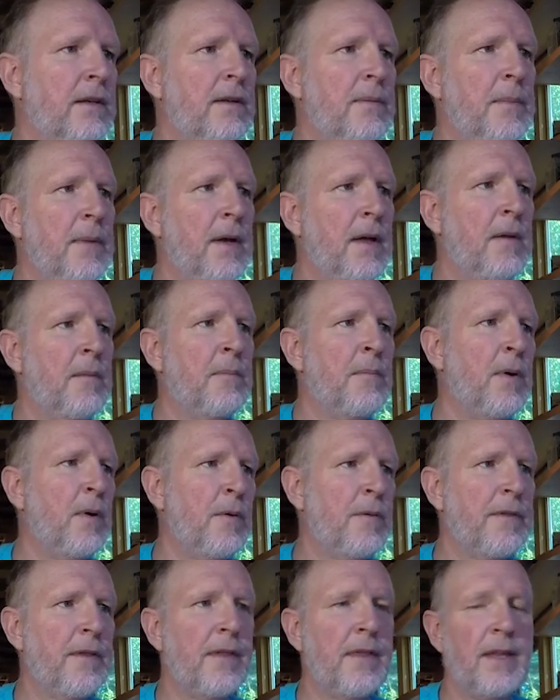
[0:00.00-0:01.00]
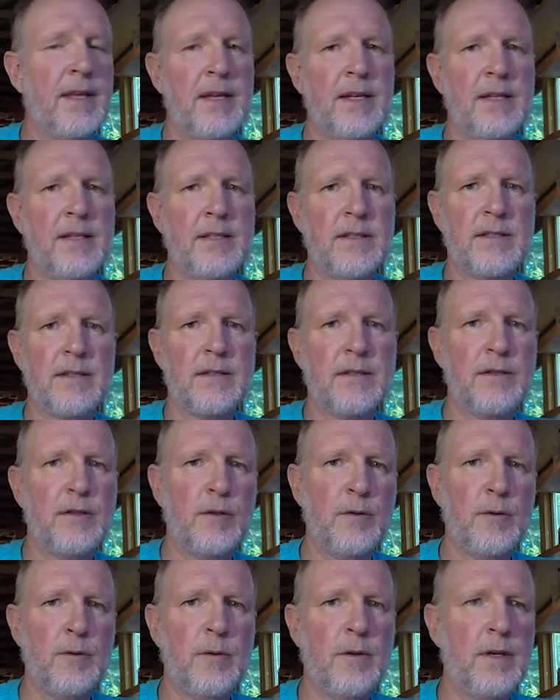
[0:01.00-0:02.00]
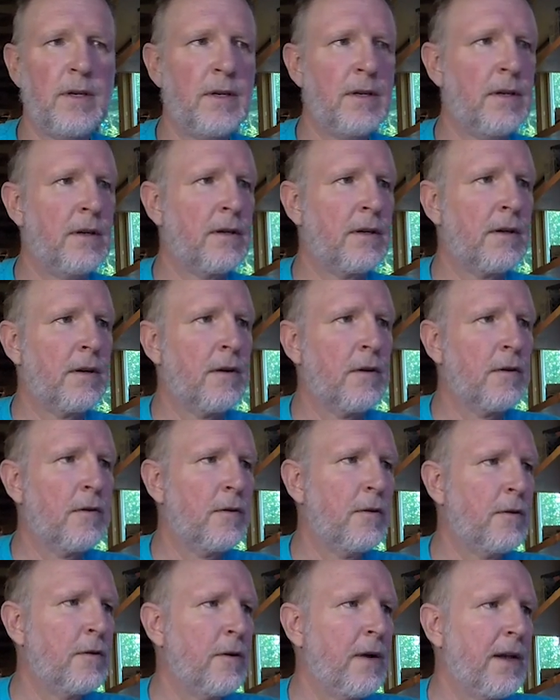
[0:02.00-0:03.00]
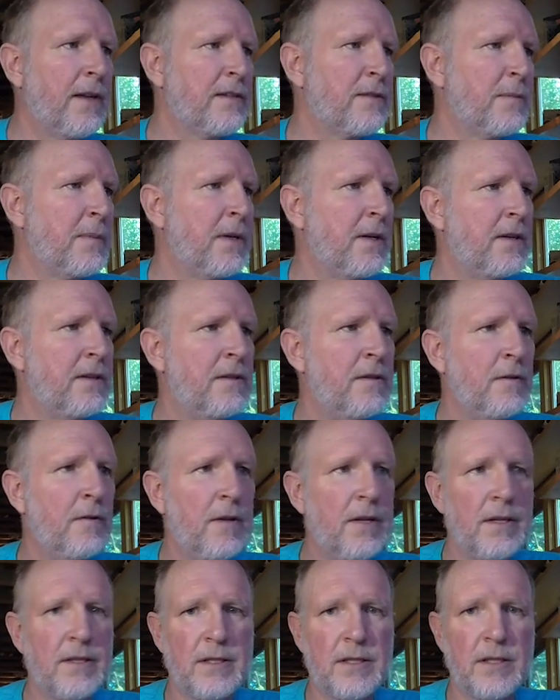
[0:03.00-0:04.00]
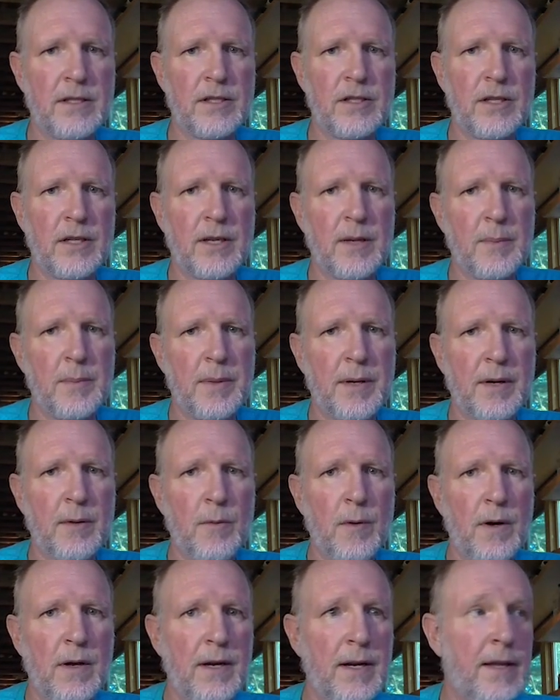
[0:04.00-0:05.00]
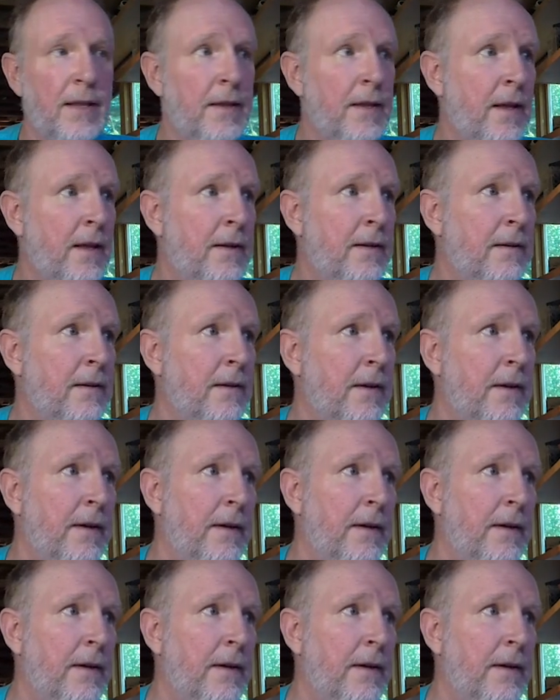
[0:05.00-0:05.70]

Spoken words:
email both of these to the girl who asked me to do this, and she can pick one, and then